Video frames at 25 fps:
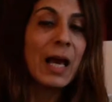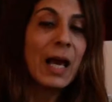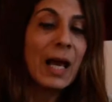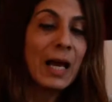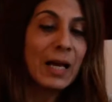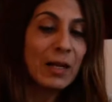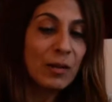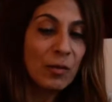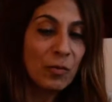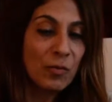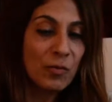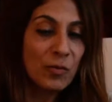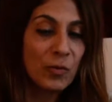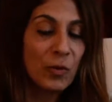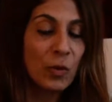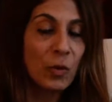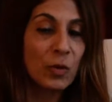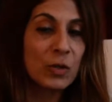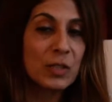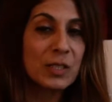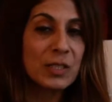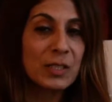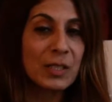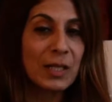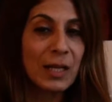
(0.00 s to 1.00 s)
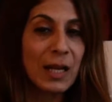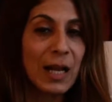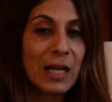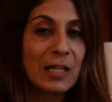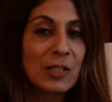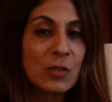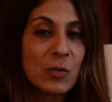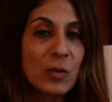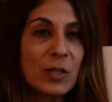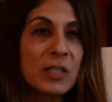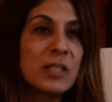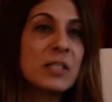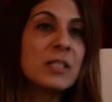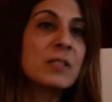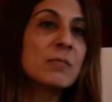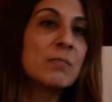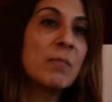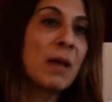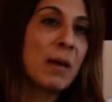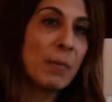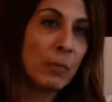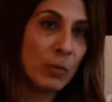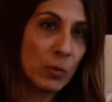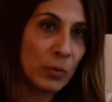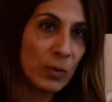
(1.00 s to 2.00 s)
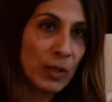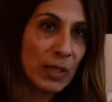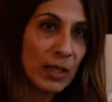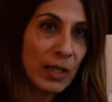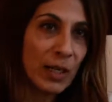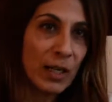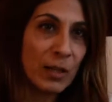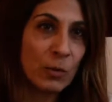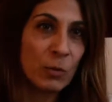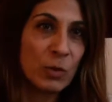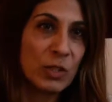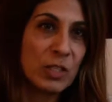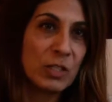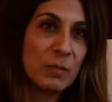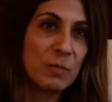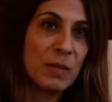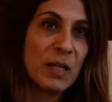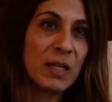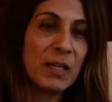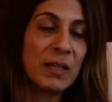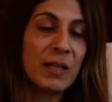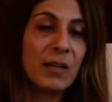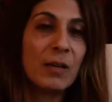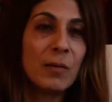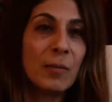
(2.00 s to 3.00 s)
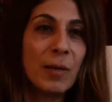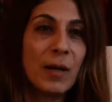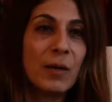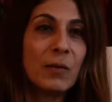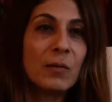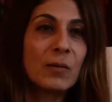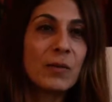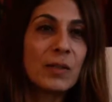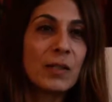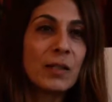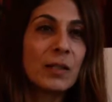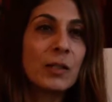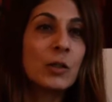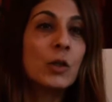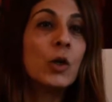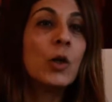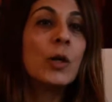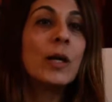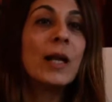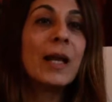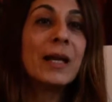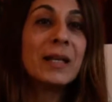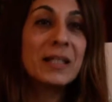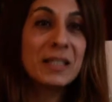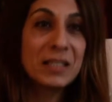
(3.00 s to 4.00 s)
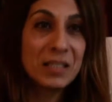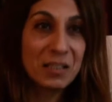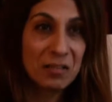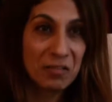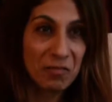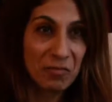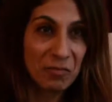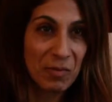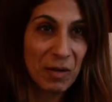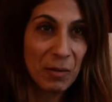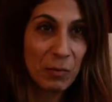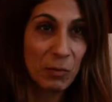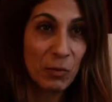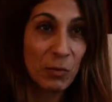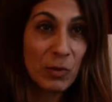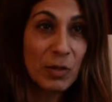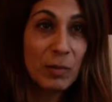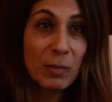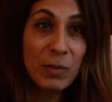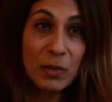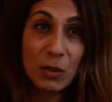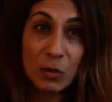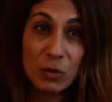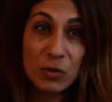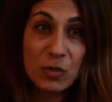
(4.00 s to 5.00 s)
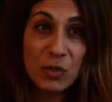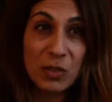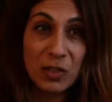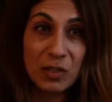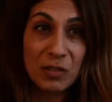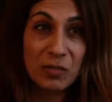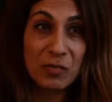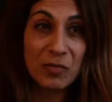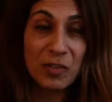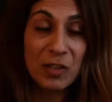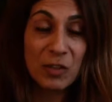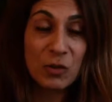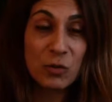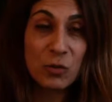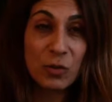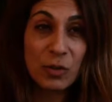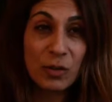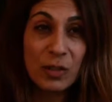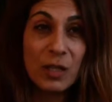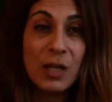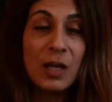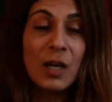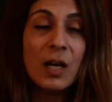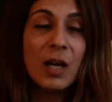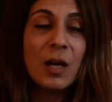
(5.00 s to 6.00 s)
And of course, the last one is memory, and we speak there about the collective memory, but also individual,